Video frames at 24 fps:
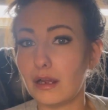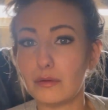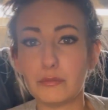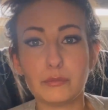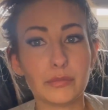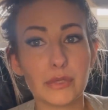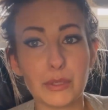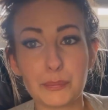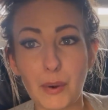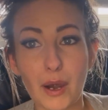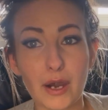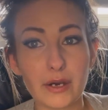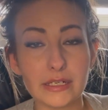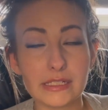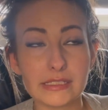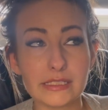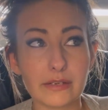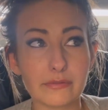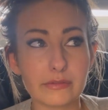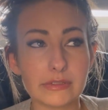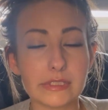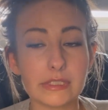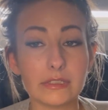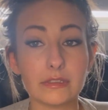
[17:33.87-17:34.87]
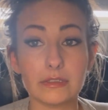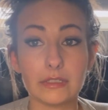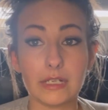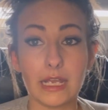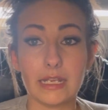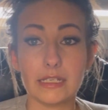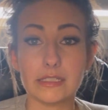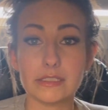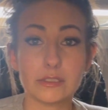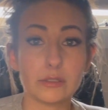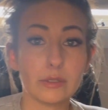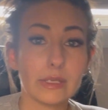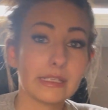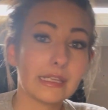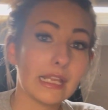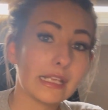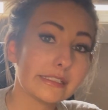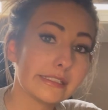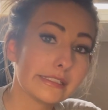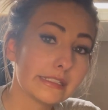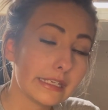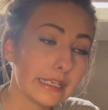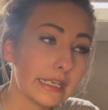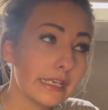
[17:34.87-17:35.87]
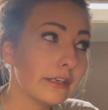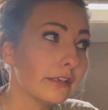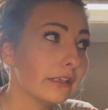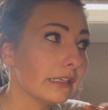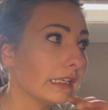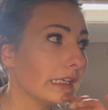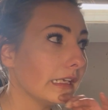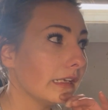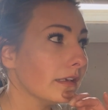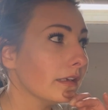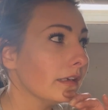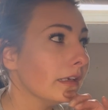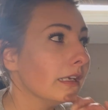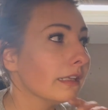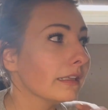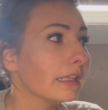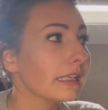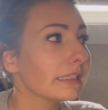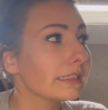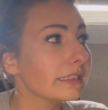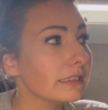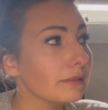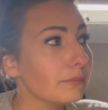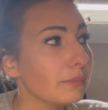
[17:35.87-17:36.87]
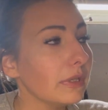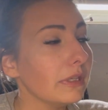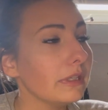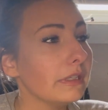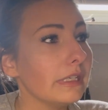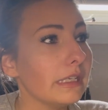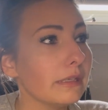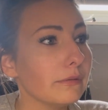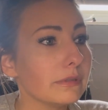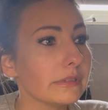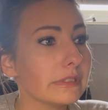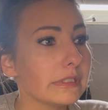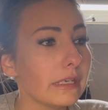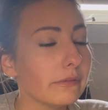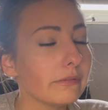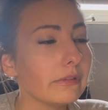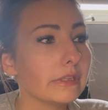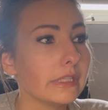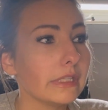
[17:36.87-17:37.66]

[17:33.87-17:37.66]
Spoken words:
The parties every single night. So like that security, that stability was never